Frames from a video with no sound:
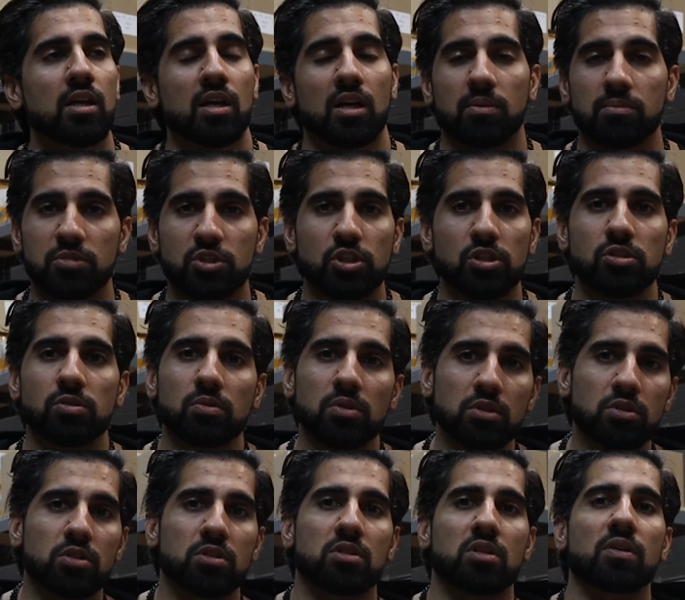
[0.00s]
I'm
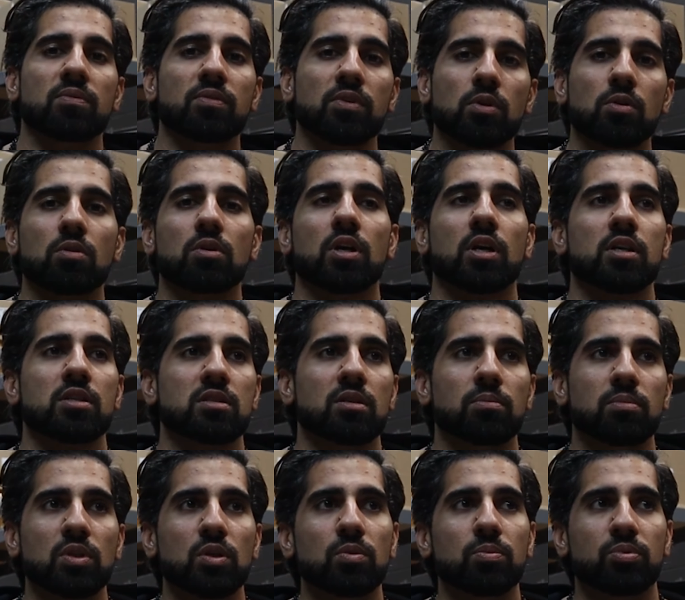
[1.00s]
genuinely just giving you guys the
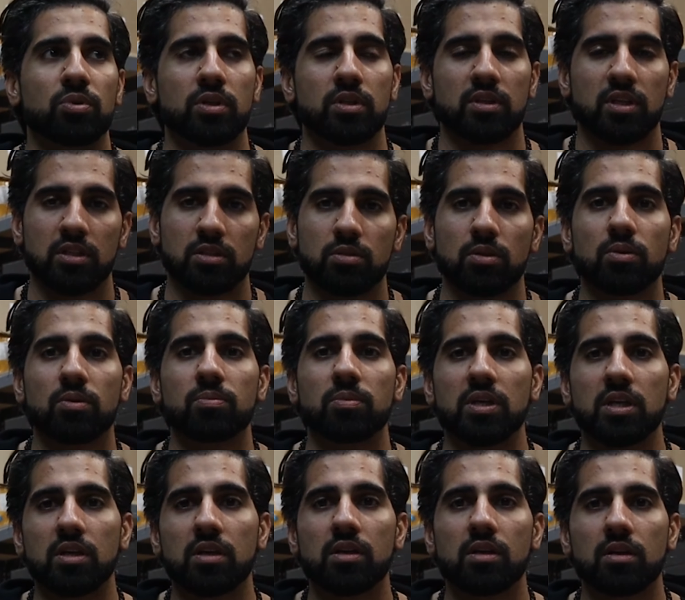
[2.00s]
blueprint that took
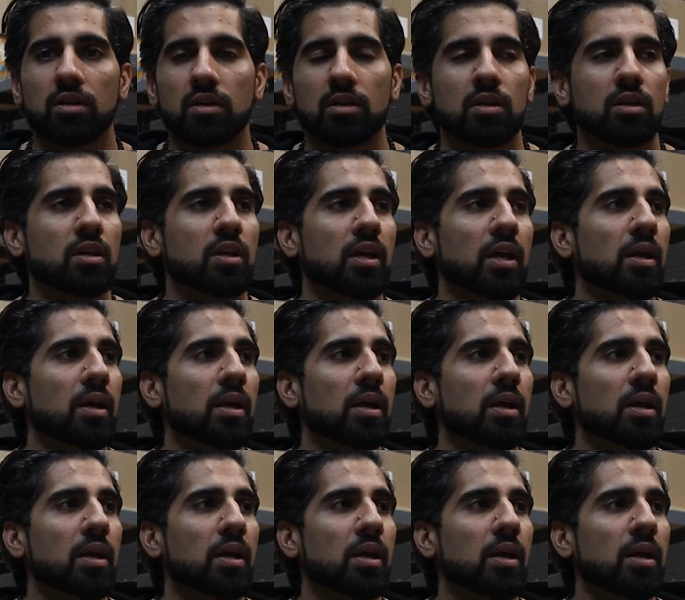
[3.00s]
me here